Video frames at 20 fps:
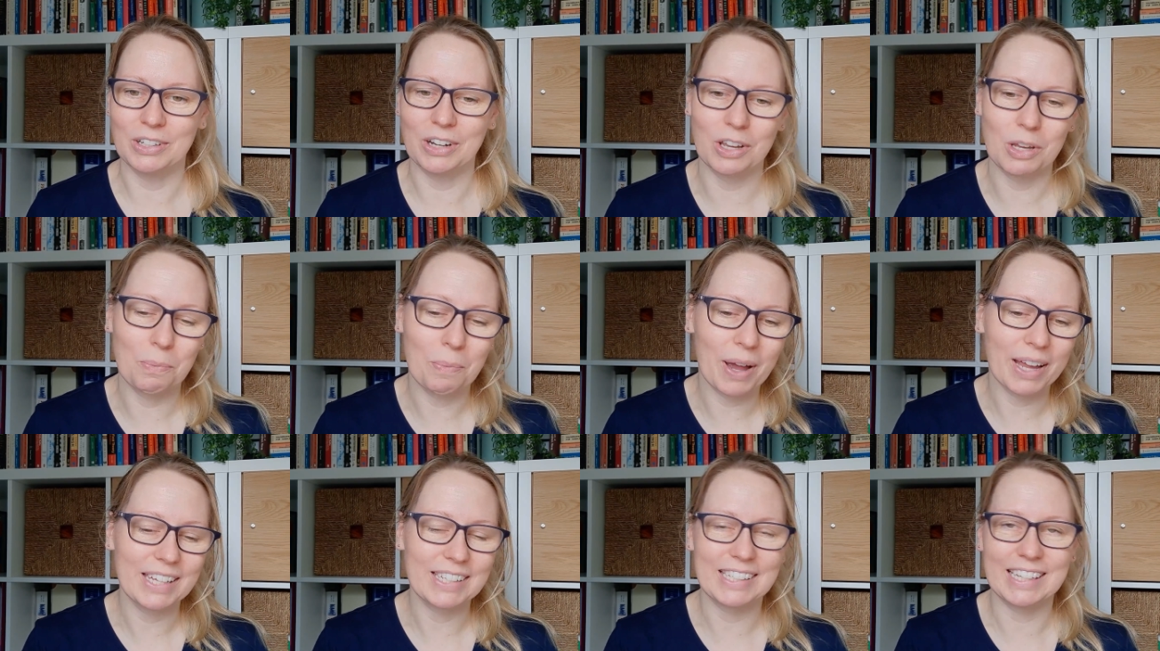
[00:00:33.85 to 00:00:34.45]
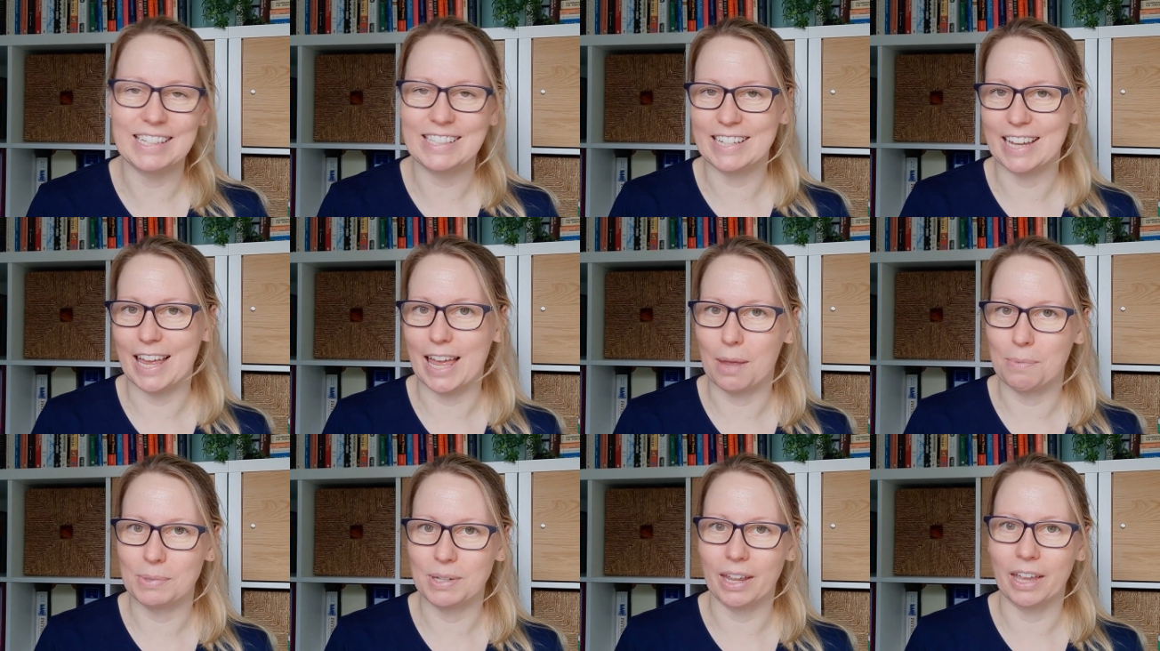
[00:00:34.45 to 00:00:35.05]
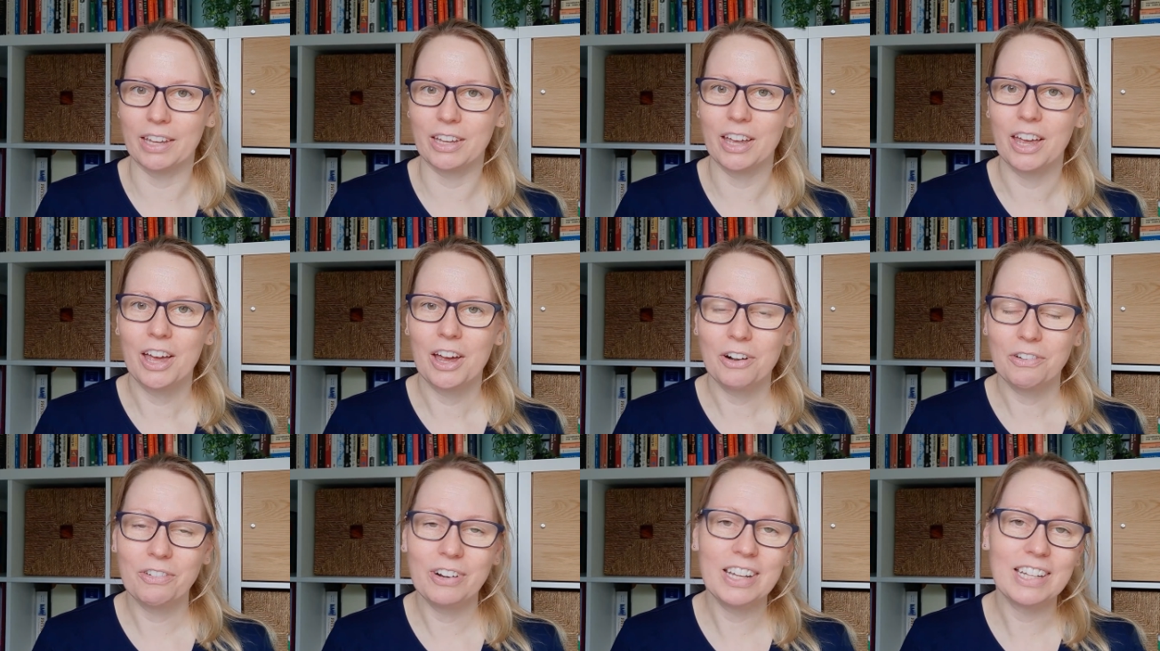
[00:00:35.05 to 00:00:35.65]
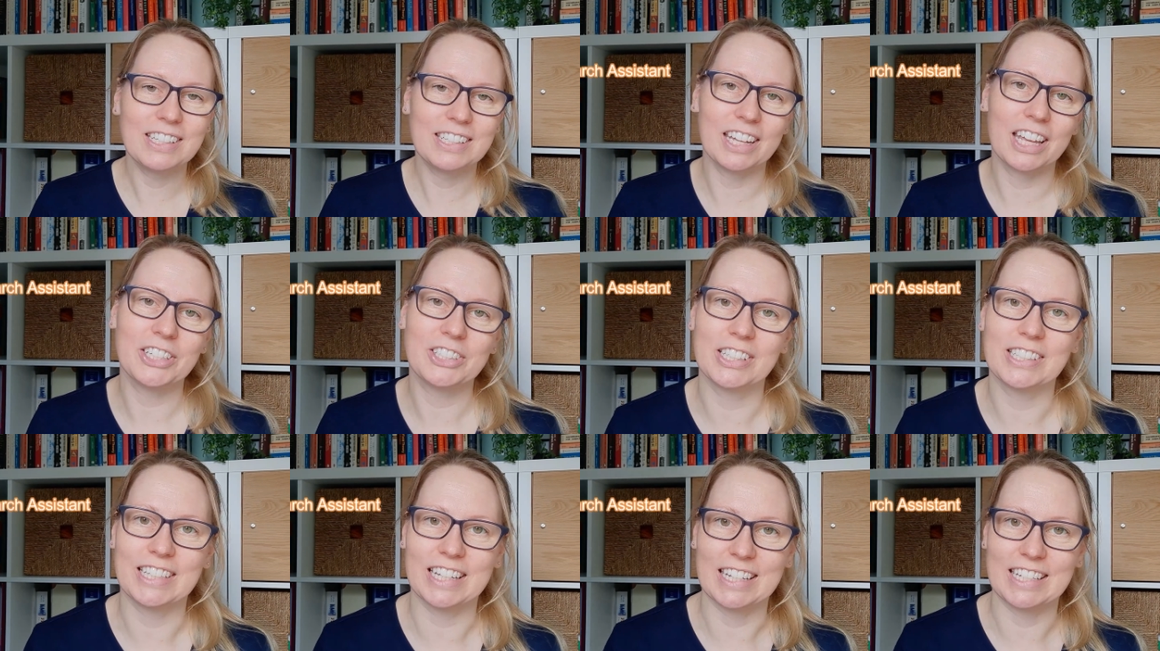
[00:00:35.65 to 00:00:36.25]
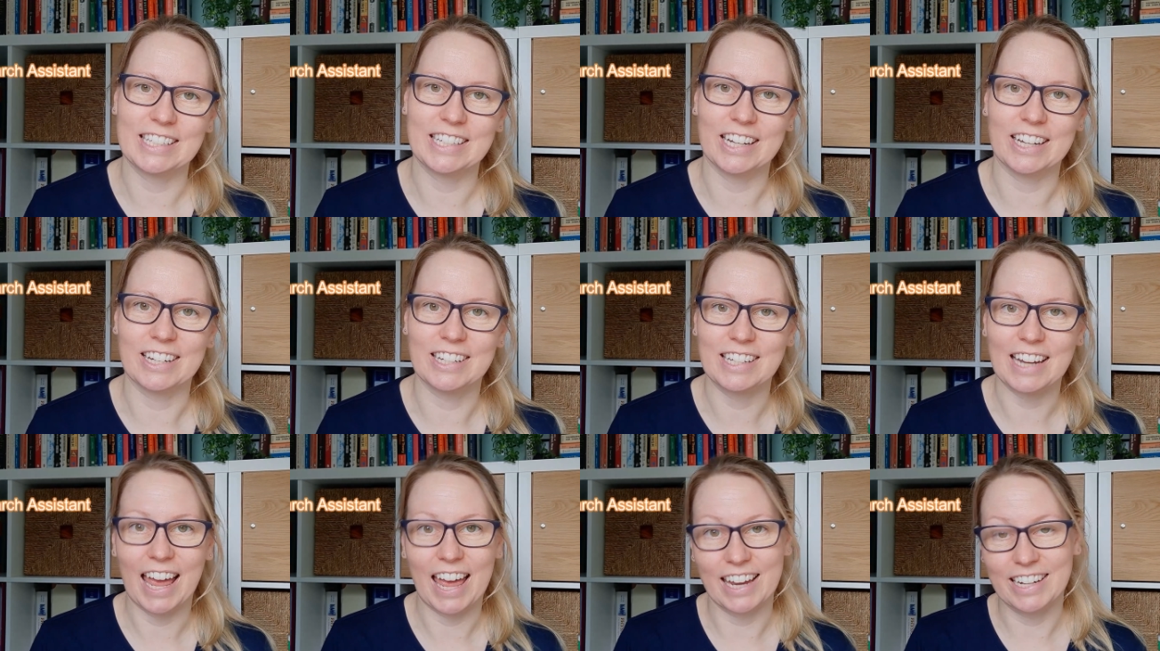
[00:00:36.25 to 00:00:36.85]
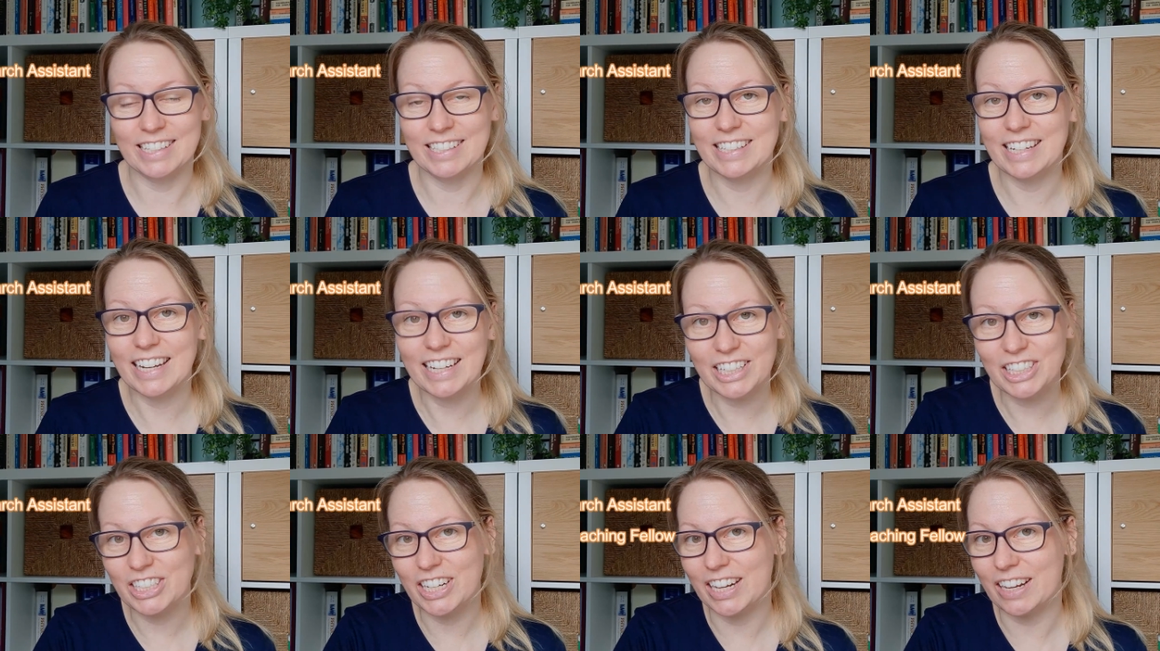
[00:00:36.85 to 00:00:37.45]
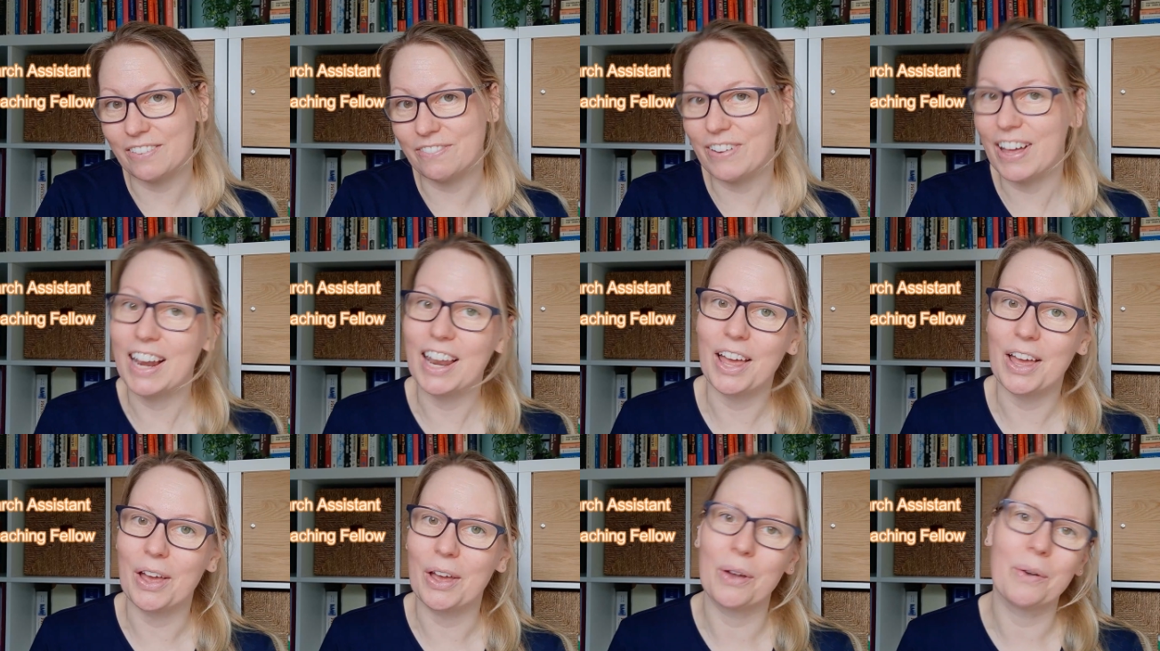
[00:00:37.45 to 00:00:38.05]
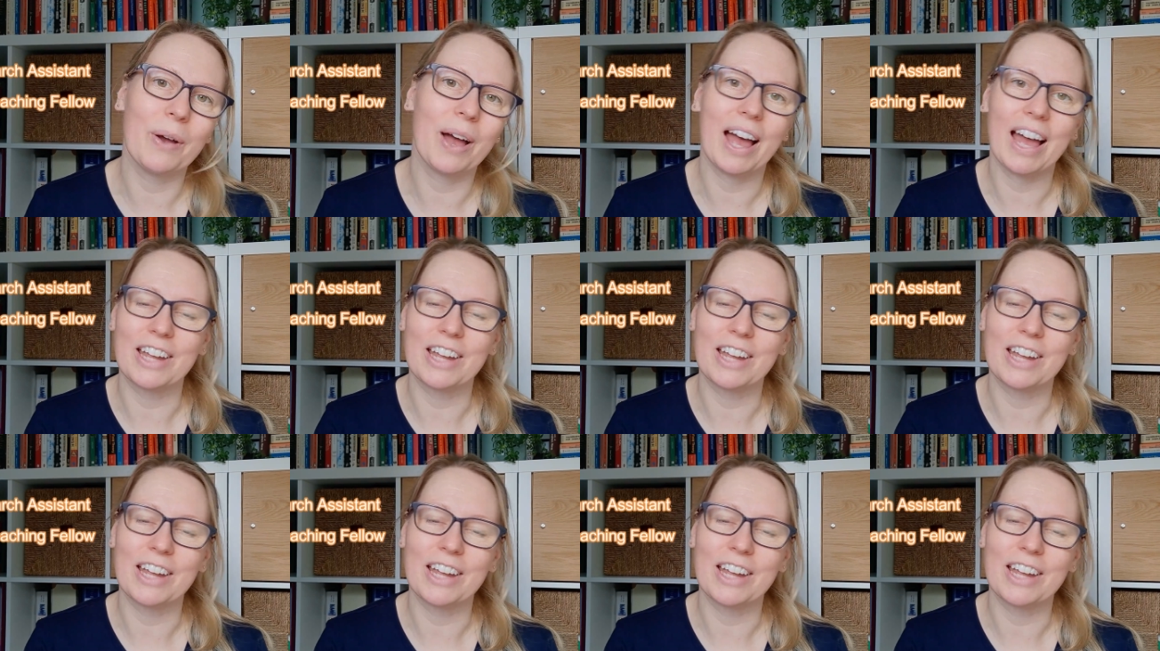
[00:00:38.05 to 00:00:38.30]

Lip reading: You know, you might see terms like research assistant and teaching fellow